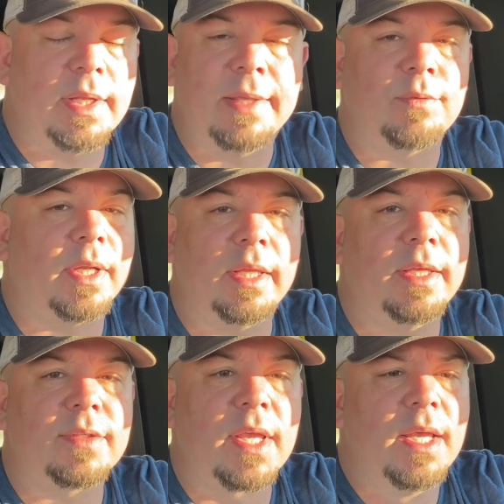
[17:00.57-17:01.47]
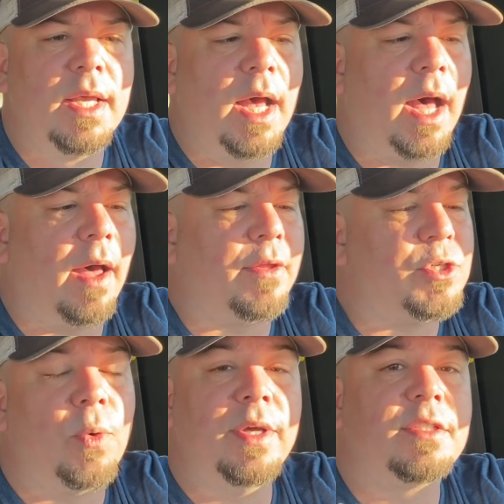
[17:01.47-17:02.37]
it is what it is. The
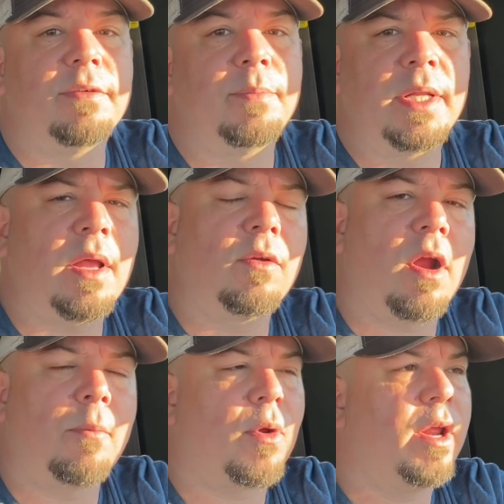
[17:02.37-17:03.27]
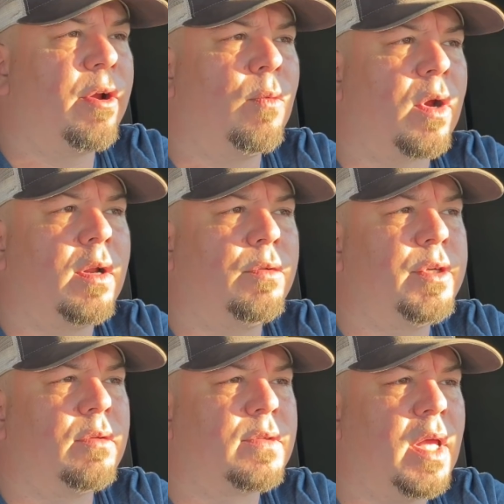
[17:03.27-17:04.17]
joys of being an owner operator and working on
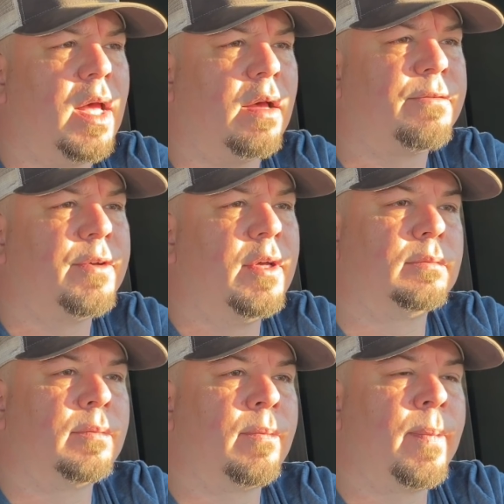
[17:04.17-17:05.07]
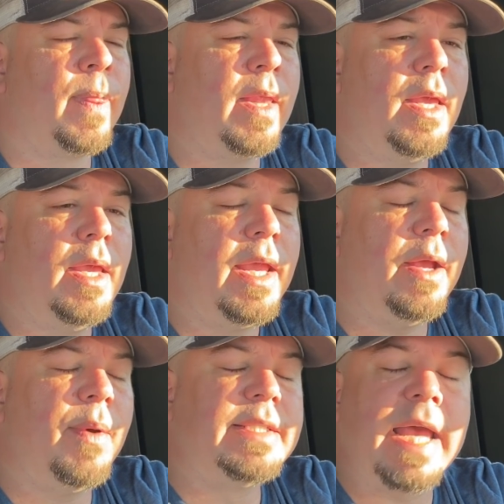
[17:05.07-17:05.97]
your own stuff.
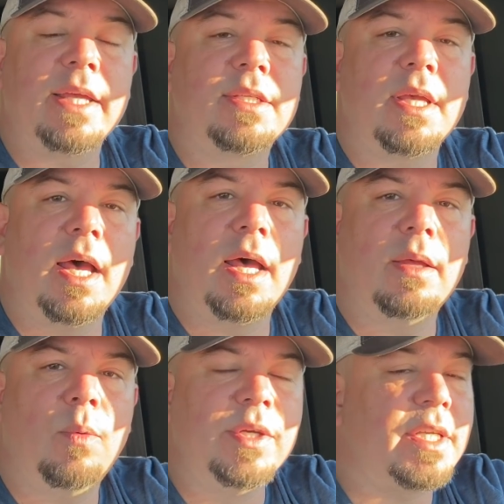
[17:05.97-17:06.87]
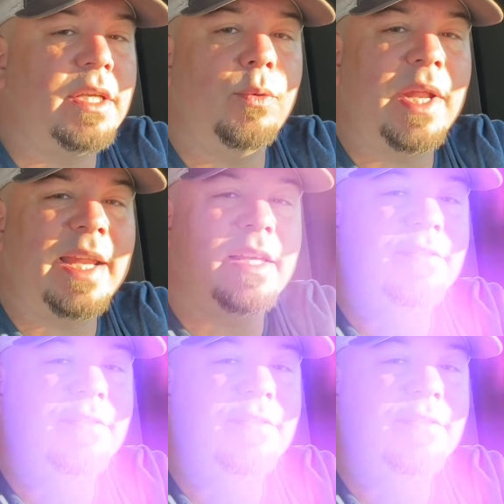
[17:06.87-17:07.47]
Anyways, guys, we'll see you in that next